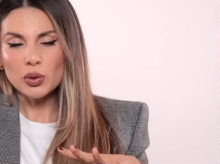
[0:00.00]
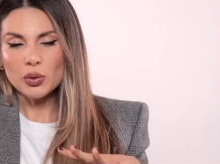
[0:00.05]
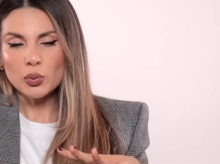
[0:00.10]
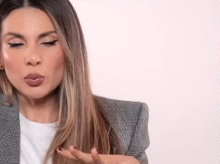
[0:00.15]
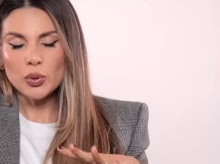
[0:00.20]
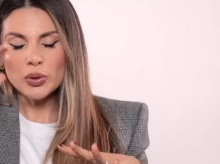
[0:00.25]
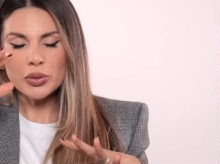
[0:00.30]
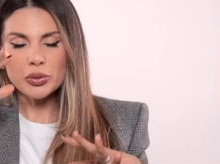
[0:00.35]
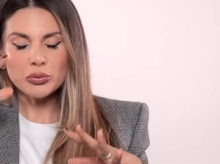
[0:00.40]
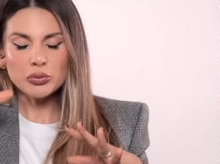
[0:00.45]

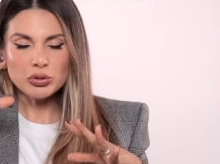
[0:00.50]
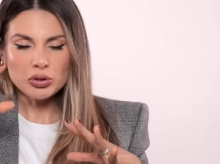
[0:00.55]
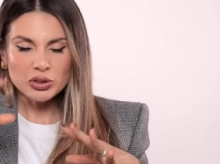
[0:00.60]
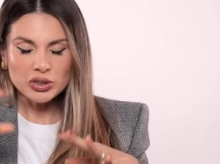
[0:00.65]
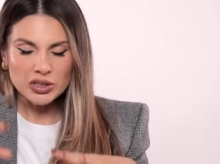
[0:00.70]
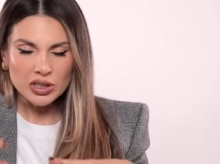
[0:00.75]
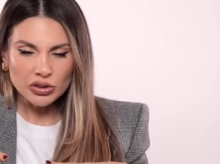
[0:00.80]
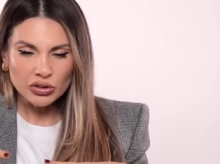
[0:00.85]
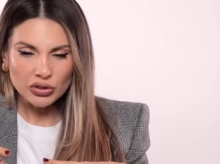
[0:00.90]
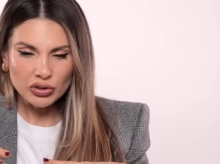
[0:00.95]
with
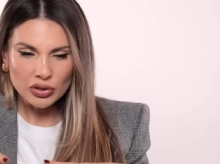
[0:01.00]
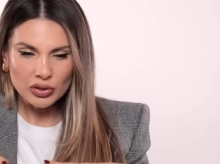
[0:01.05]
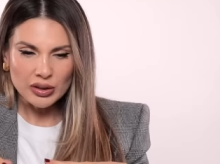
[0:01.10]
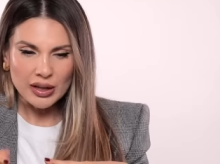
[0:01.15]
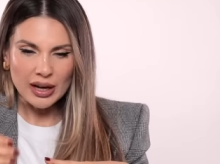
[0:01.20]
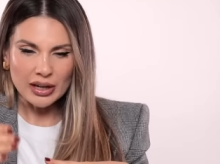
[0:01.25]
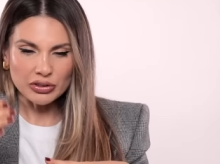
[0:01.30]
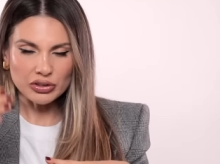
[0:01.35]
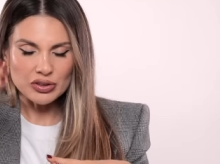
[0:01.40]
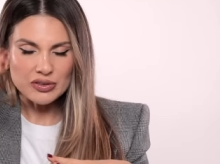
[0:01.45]
traditional
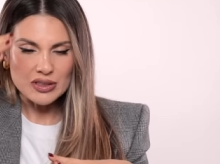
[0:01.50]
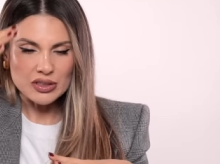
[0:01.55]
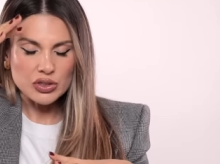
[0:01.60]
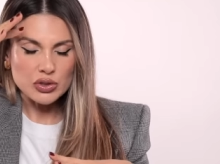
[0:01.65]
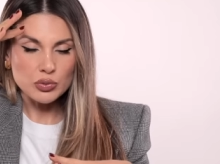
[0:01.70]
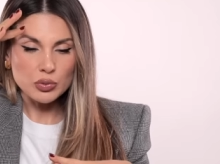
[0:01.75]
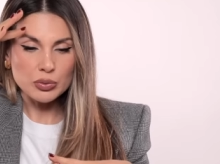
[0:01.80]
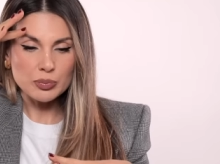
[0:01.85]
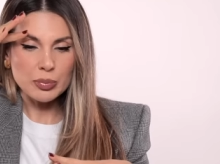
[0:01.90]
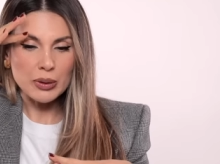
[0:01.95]
lashes that
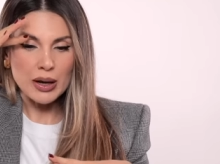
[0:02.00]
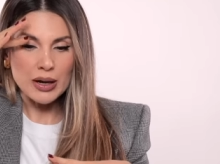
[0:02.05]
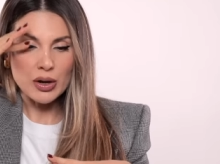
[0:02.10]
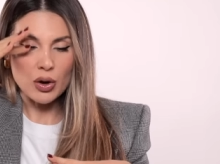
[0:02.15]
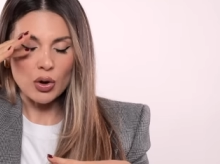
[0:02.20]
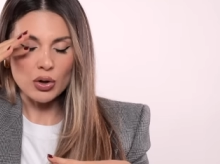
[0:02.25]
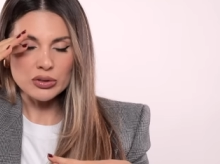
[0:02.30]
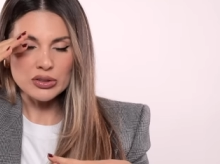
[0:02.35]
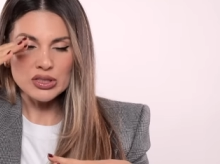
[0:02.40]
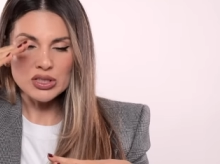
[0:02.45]
you would apply
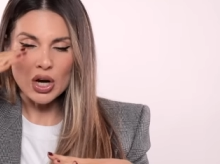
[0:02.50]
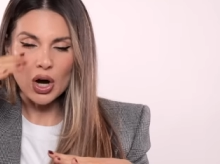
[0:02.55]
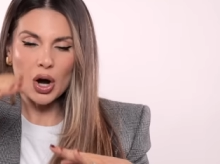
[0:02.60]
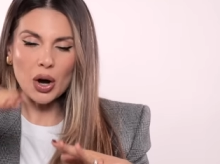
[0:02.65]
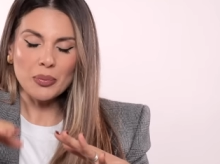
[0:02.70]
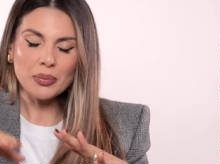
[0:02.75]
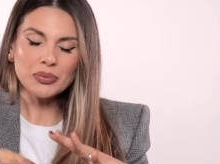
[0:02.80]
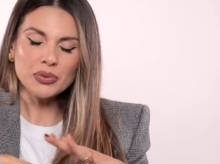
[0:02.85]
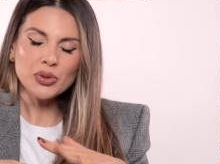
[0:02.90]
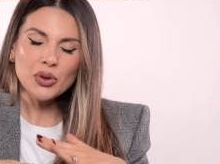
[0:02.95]
on
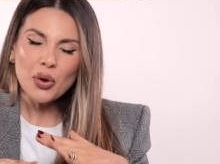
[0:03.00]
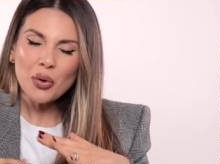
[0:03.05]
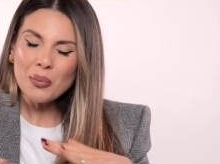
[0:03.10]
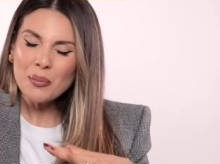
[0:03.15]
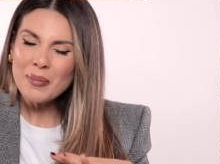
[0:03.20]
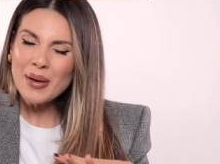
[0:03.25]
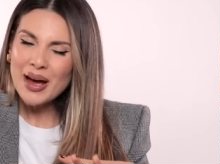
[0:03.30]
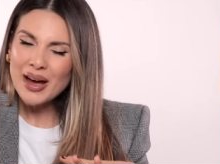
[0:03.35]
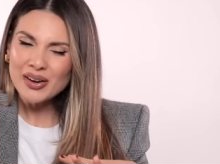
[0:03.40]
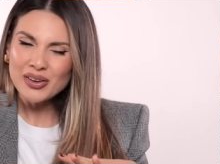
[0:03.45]
top, no
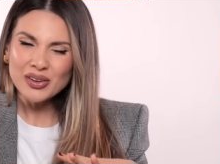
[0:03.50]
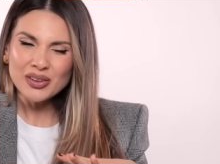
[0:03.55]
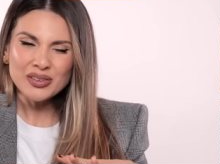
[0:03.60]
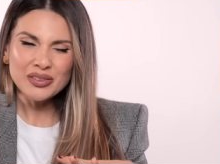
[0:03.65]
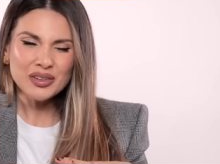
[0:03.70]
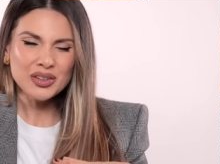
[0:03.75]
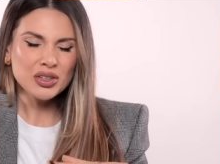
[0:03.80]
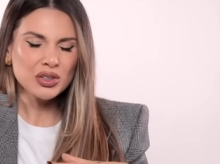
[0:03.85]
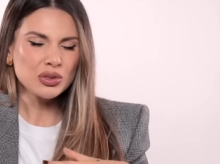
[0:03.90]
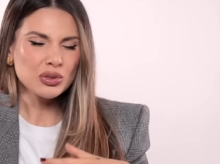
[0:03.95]
matter
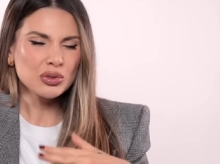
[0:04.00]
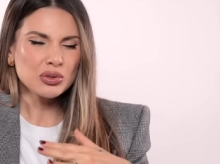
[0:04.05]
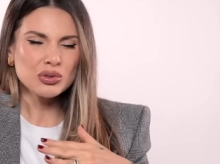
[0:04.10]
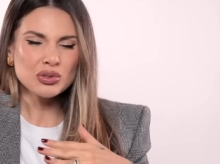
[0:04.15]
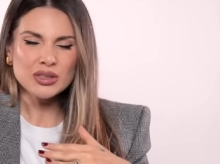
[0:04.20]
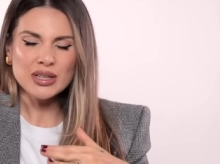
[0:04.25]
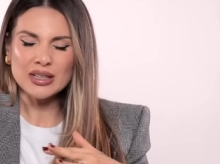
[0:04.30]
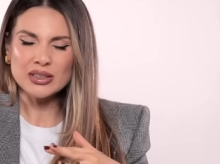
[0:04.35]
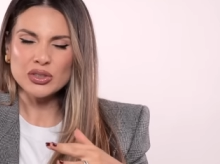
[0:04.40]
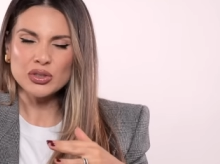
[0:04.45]
the glue
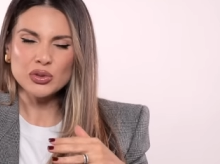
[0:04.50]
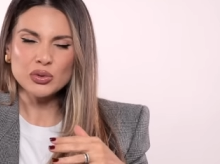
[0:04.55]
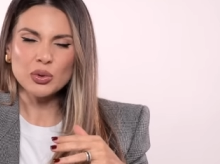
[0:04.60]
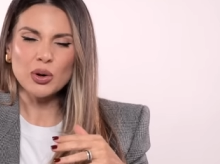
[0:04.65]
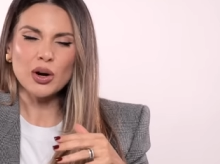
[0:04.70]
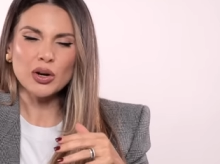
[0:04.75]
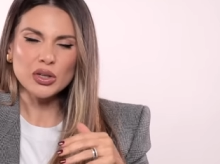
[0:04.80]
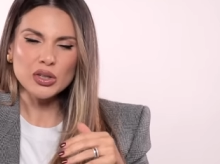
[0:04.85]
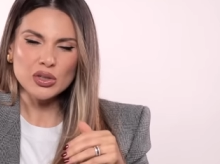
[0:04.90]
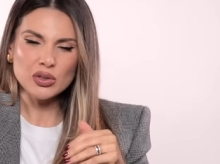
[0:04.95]
that you
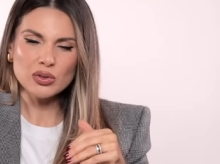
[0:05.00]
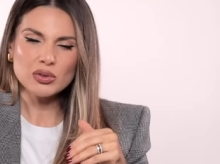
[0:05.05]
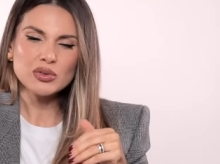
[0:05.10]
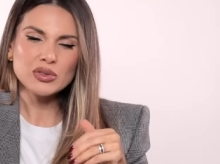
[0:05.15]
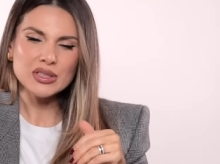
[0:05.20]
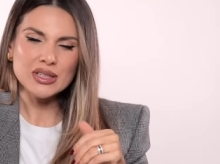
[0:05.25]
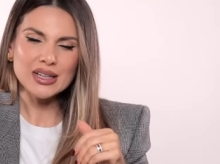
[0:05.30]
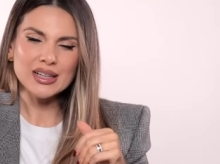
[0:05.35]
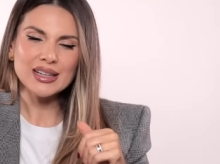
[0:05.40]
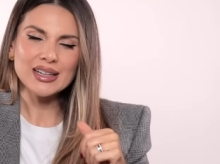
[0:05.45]
are
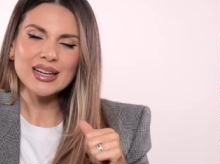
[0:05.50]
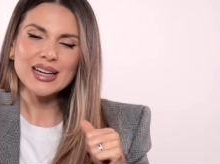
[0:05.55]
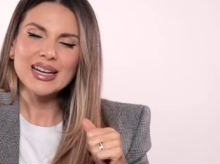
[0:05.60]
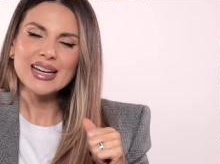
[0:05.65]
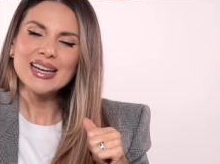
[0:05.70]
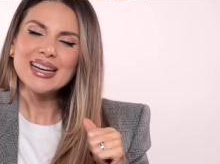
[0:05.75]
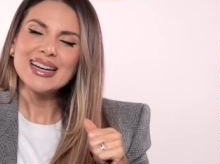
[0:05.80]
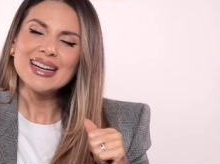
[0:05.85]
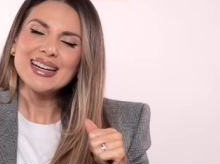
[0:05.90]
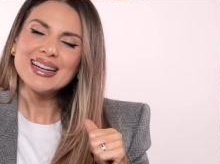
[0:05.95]
using,
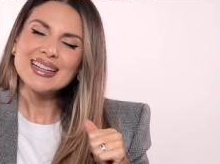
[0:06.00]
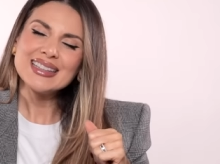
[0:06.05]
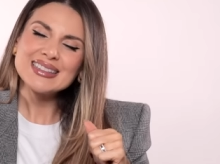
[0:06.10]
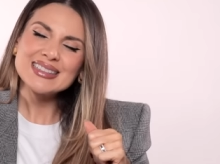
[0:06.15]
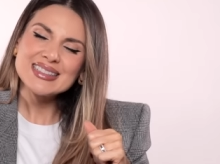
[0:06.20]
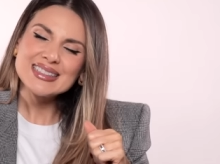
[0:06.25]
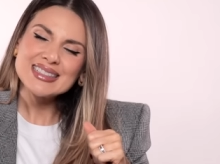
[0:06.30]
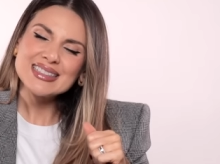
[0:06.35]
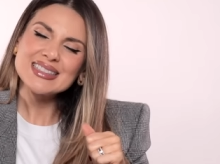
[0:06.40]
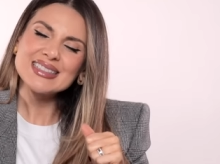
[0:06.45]

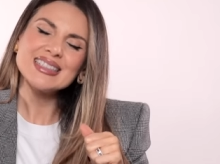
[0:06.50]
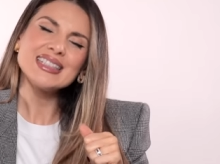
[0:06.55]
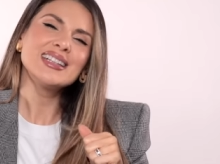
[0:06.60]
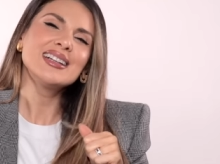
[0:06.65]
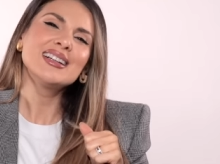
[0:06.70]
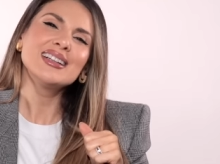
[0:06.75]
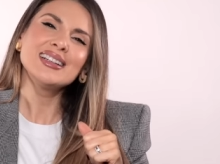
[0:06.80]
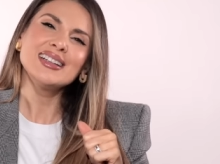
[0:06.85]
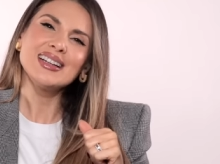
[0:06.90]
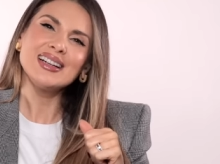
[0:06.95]
it's
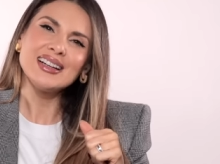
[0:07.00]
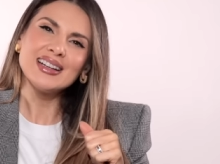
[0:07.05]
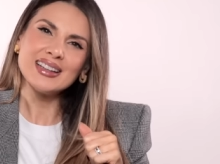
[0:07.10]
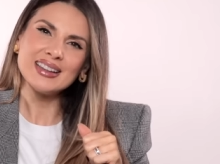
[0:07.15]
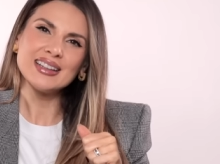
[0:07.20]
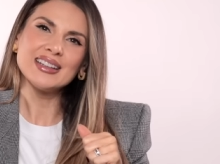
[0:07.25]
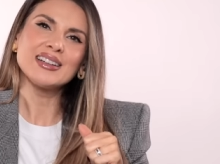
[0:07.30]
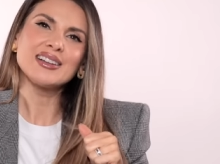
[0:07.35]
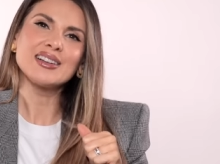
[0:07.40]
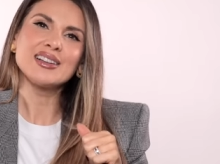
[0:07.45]
still a
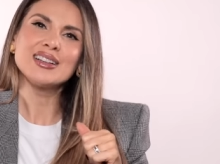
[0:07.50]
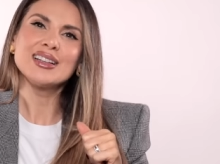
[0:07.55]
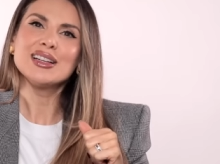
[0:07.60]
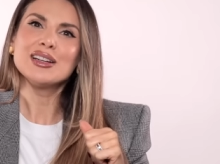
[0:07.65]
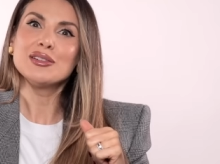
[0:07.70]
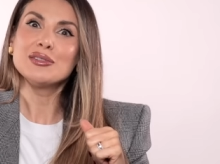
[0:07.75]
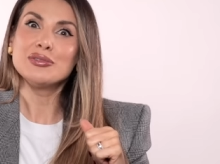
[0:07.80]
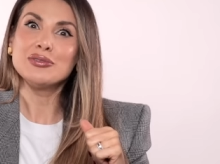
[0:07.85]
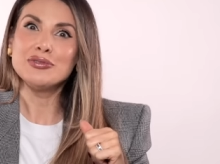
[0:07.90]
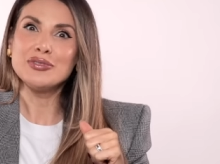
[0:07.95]
little
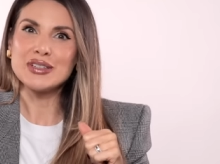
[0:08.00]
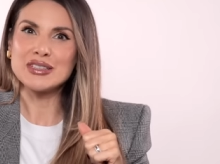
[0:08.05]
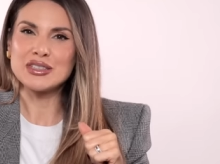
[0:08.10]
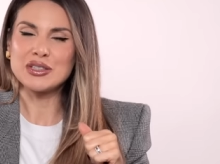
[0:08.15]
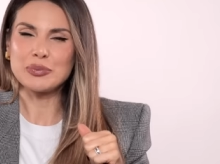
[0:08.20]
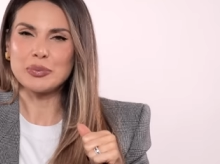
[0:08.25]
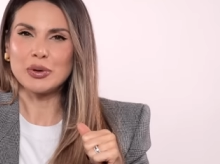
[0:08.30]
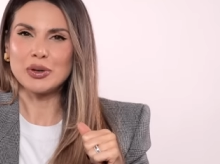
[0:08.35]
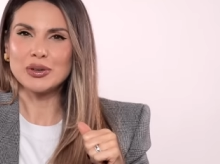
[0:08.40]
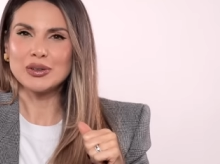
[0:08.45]

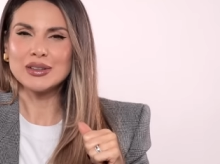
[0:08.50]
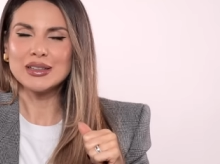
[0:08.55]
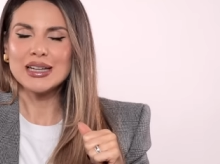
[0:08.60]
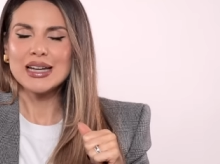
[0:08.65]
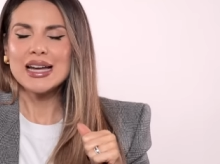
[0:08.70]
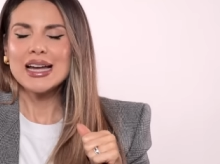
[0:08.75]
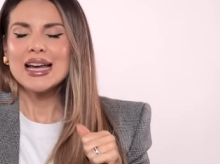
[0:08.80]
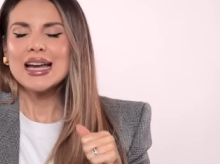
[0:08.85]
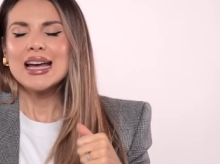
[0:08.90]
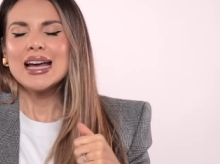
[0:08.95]
visible.
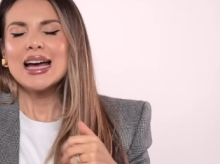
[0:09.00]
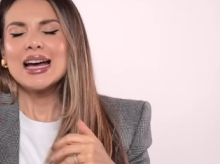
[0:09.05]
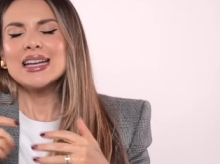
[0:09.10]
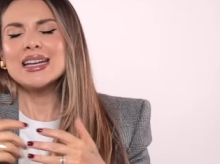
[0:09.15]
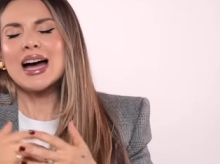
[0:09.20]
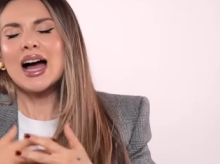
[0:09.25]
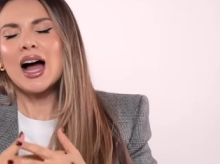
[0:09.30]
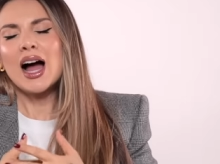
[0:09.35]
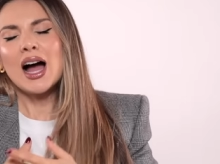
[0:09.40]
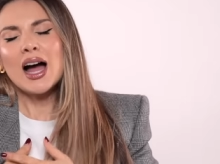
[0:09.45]
And
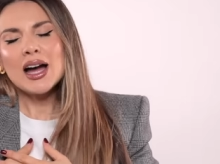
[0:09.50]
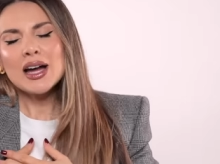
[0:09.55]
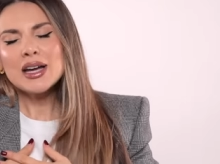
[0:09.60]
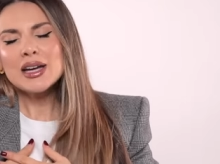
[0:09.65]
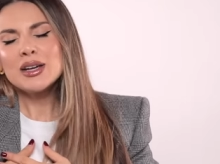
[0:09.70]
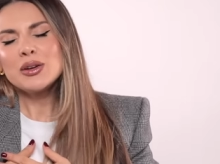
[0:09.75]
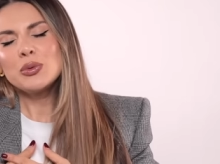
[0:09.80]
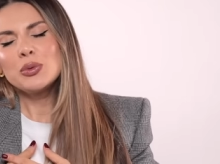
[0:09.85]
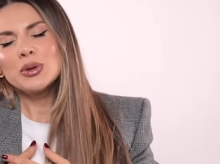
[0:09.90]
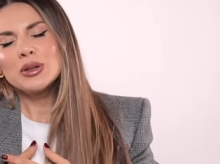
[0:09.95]

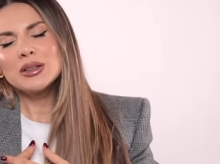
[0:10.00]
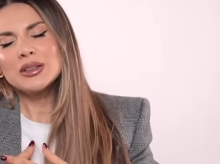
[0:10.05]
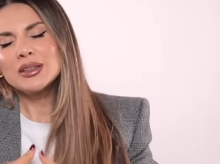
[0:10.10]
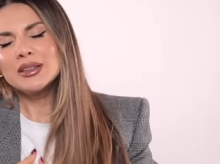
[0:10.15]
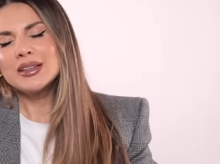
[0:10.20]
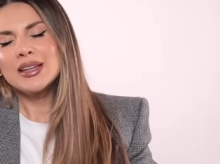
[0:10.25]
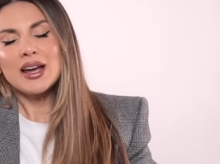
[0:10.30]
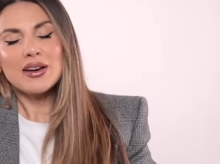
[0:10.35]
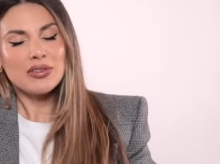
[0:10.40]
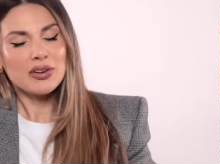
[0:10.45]
I will
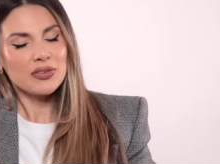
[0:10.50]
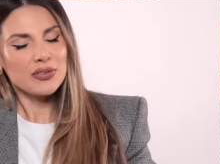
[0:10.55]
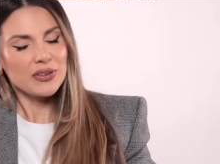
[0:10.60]
never